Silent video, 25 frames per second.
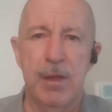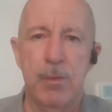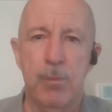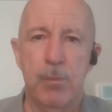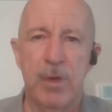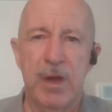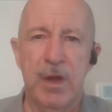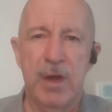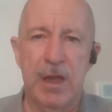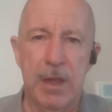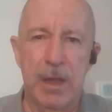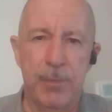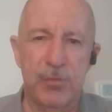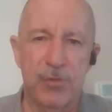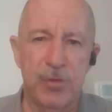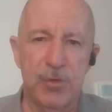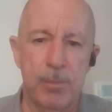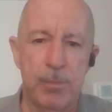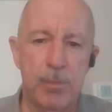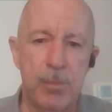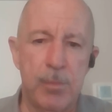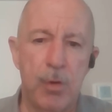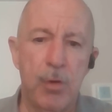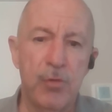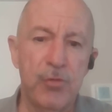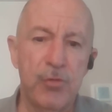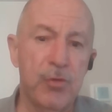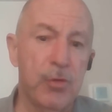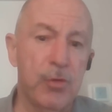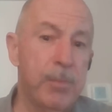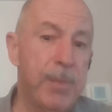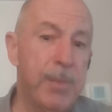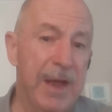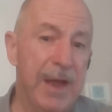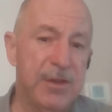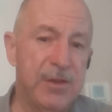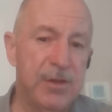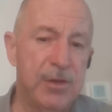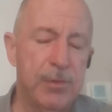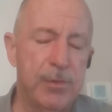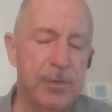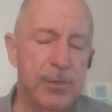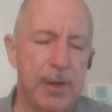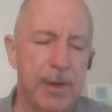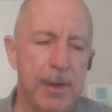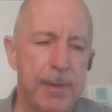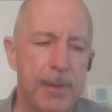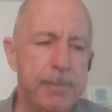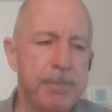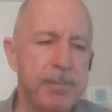when it comes to mold or
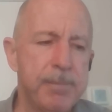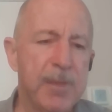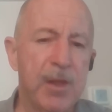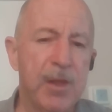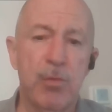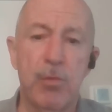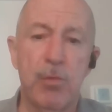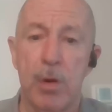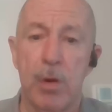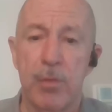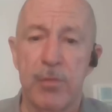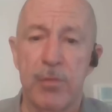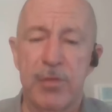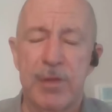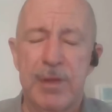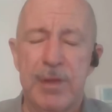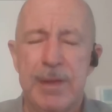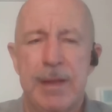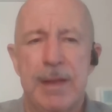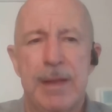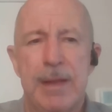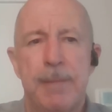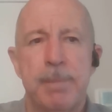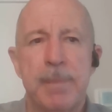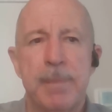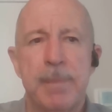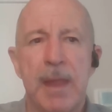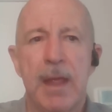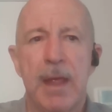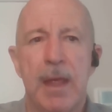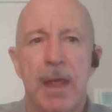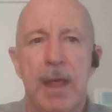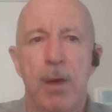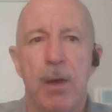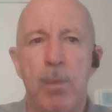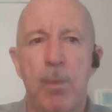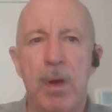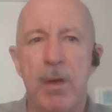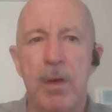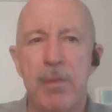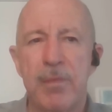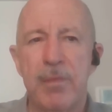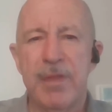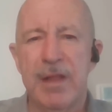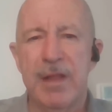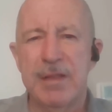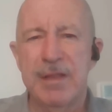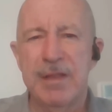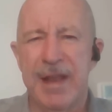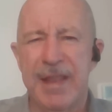bacteria growth?
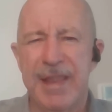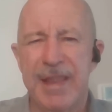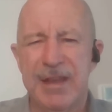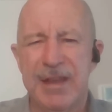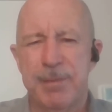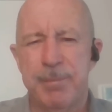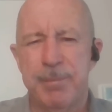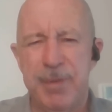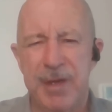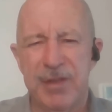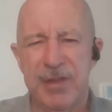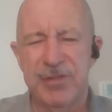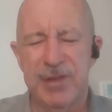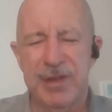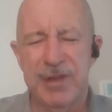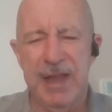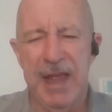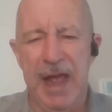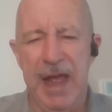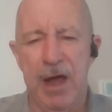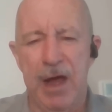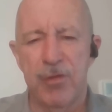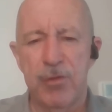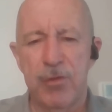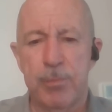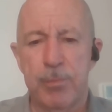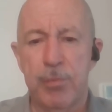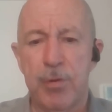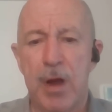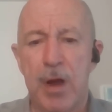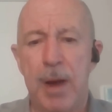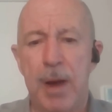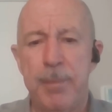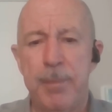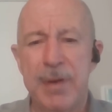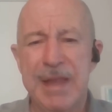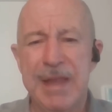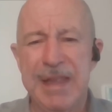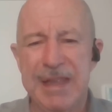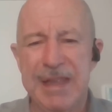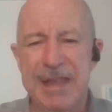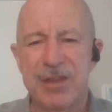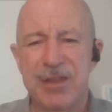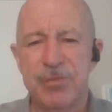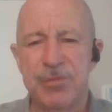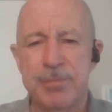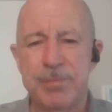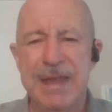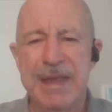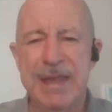Well, a lot of that depends on how the property
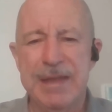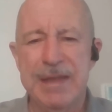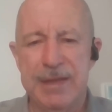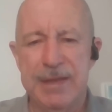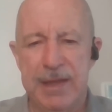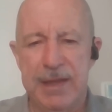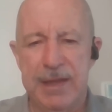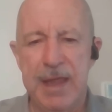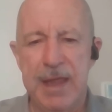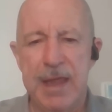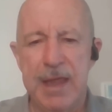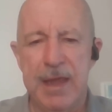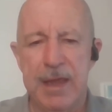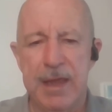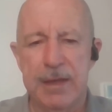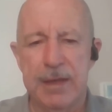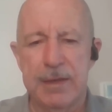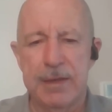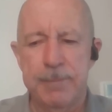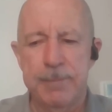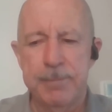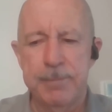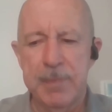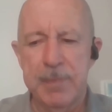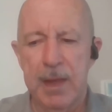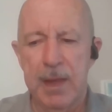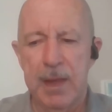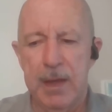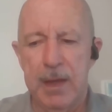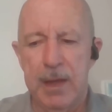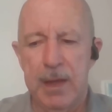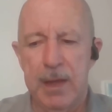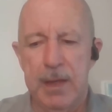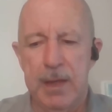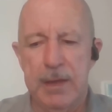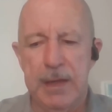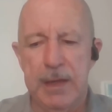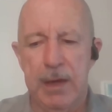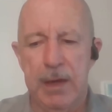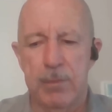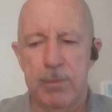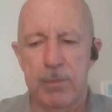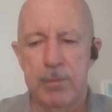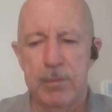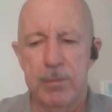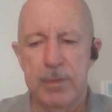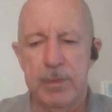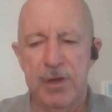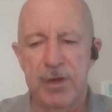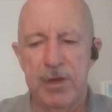is maintained.
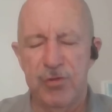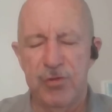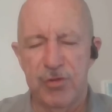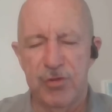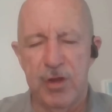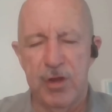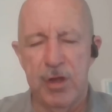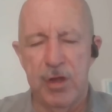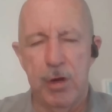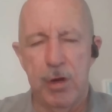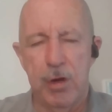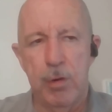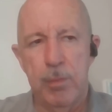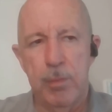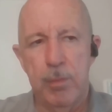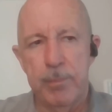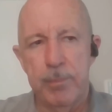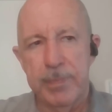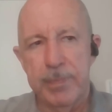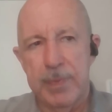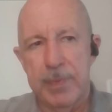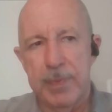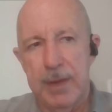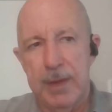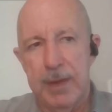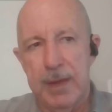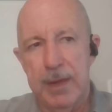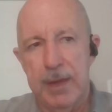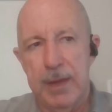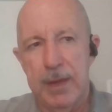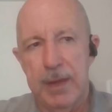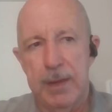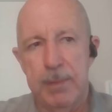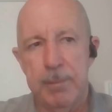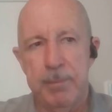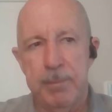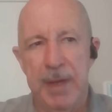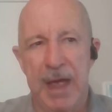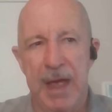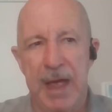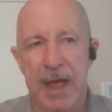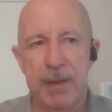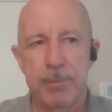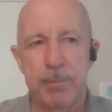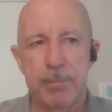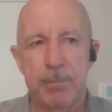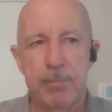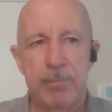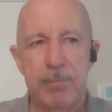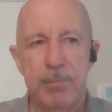Now, years ago,
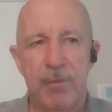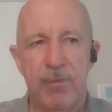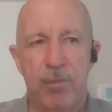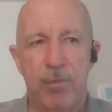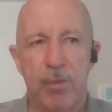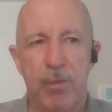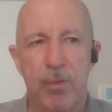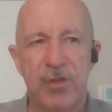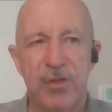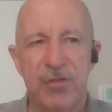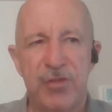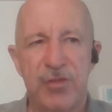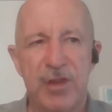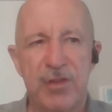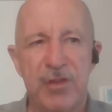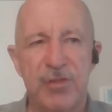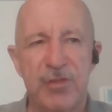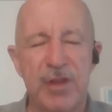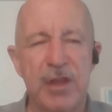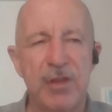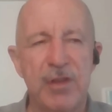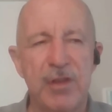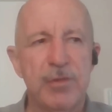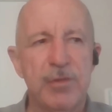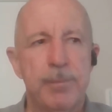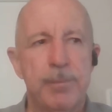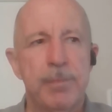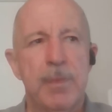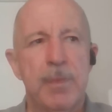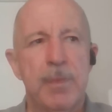back before the 60s,